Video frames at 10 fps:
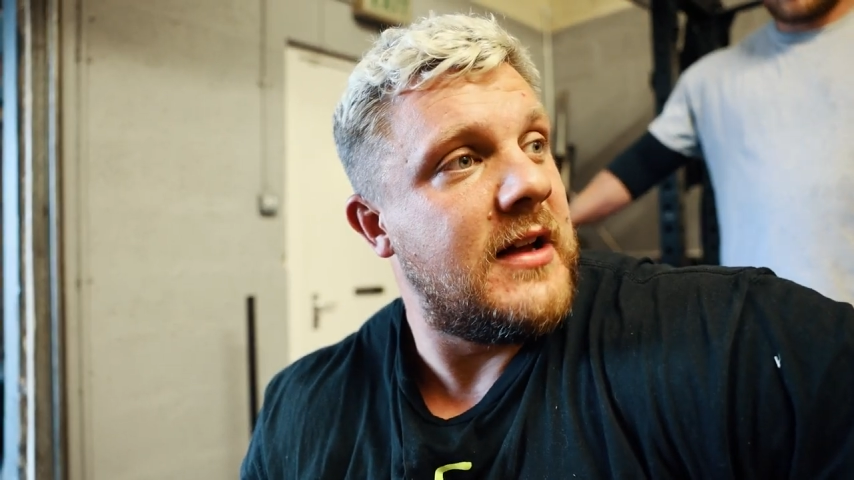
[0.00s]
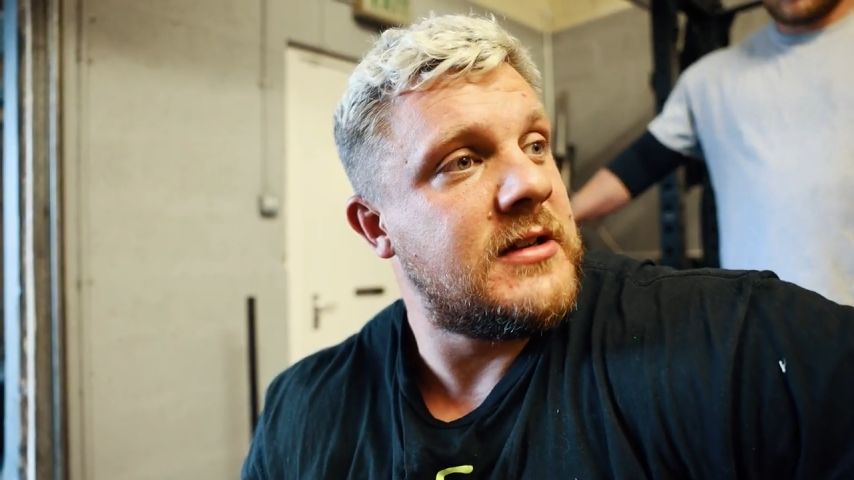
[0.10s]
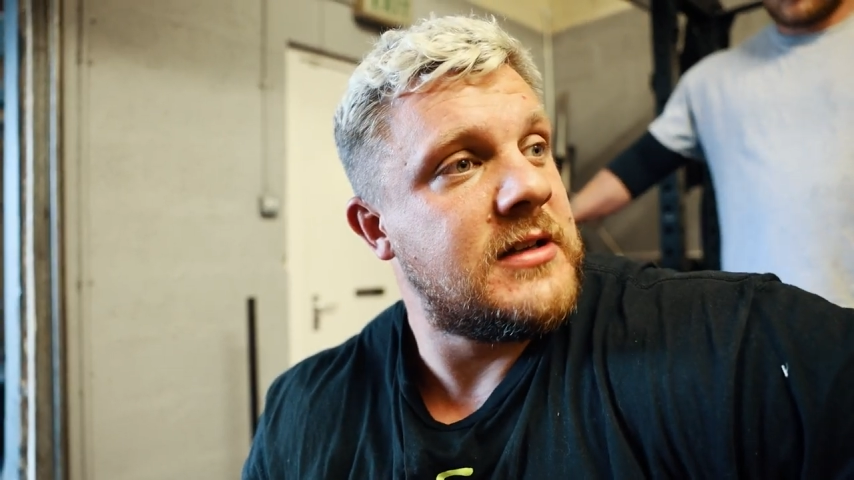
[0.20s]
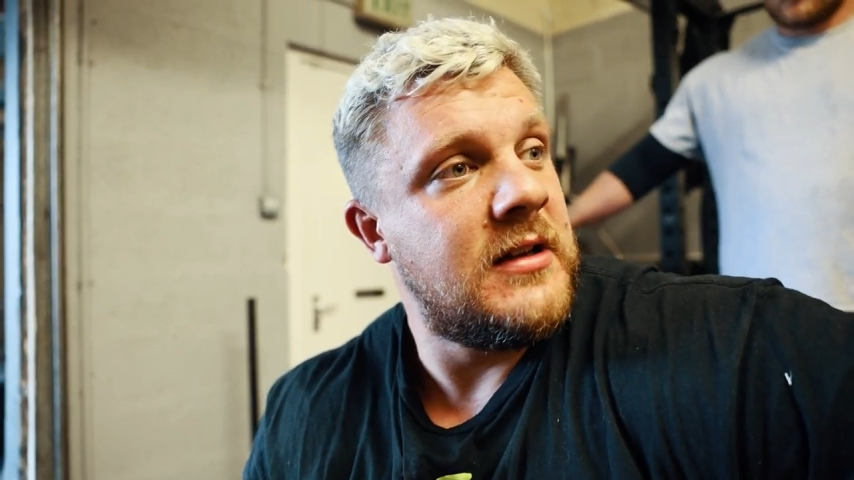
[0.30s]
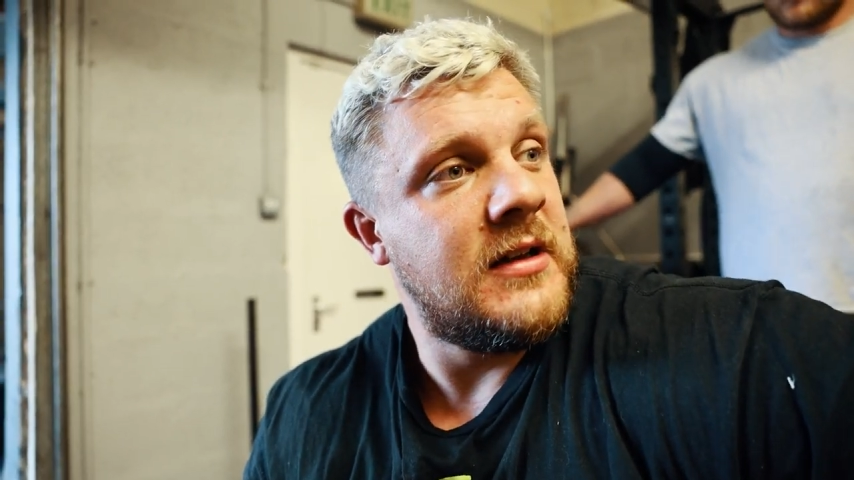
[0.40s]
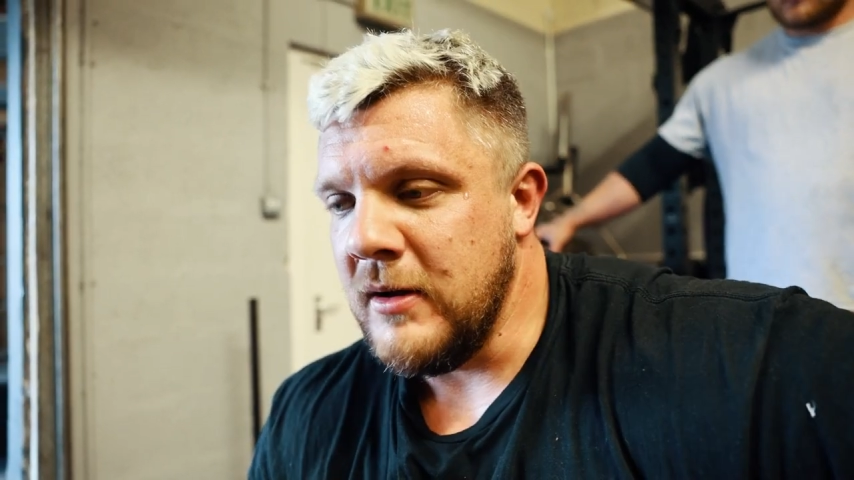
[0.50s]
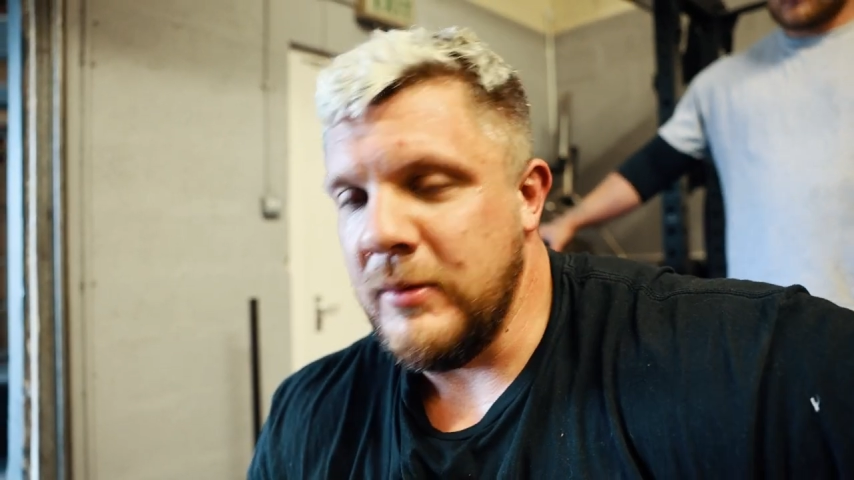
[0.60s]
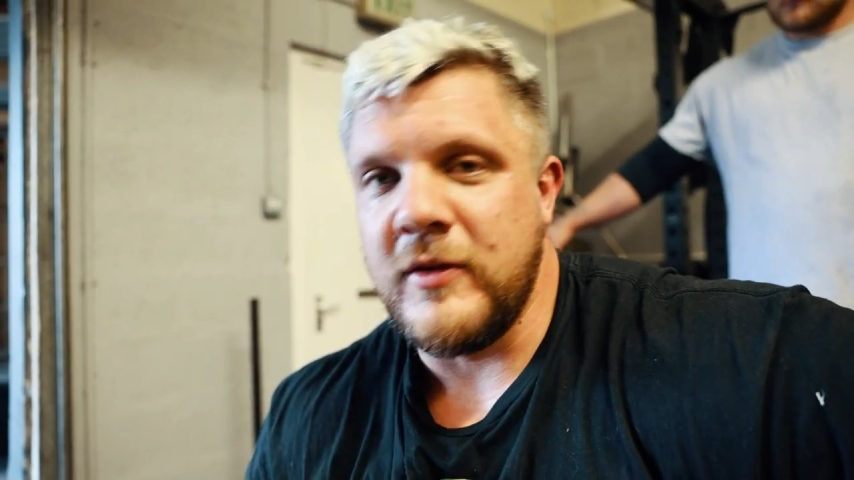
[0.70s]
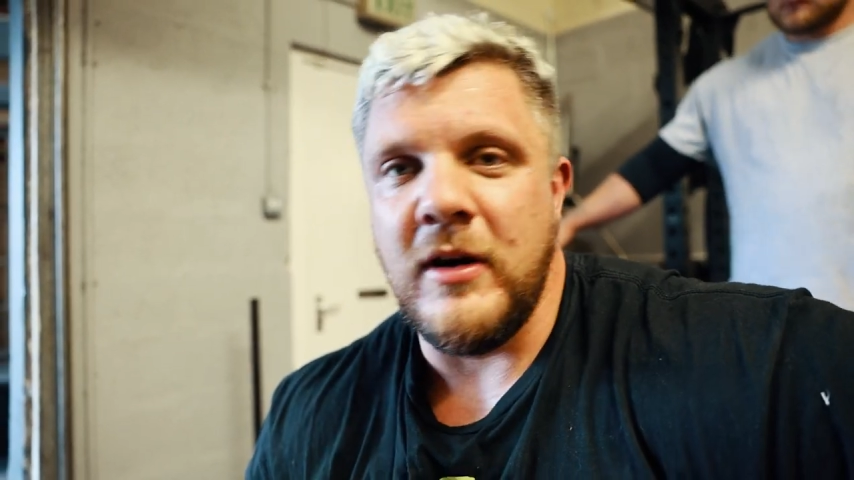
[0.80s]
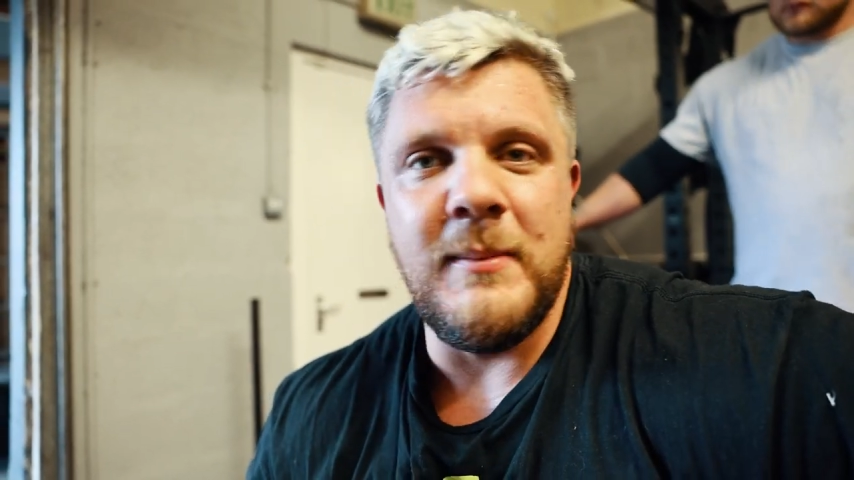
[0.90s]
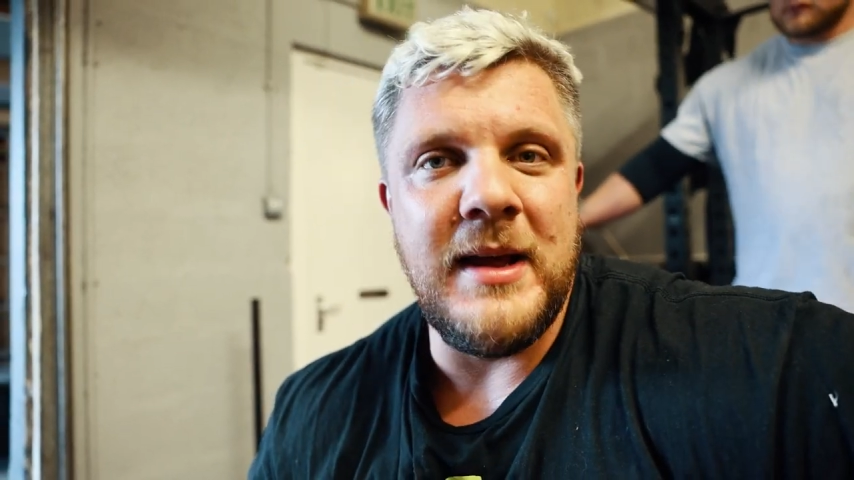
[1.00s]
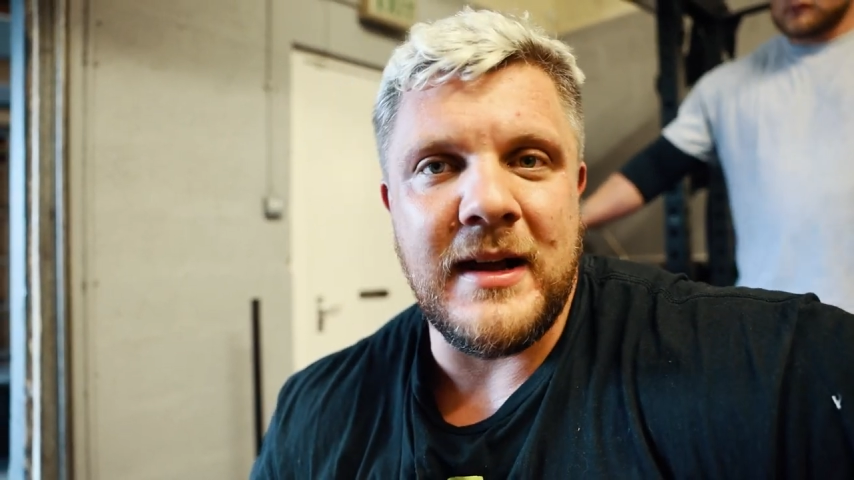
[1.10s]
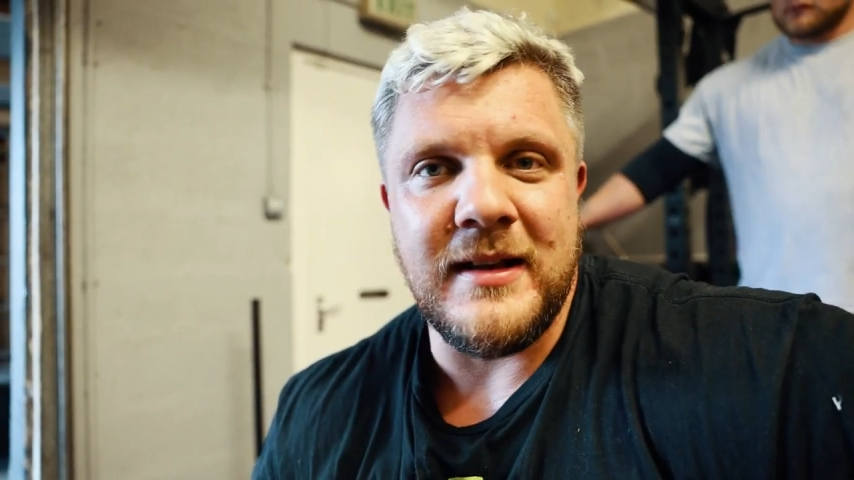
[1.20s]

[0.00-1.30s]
us, you know, we've got to make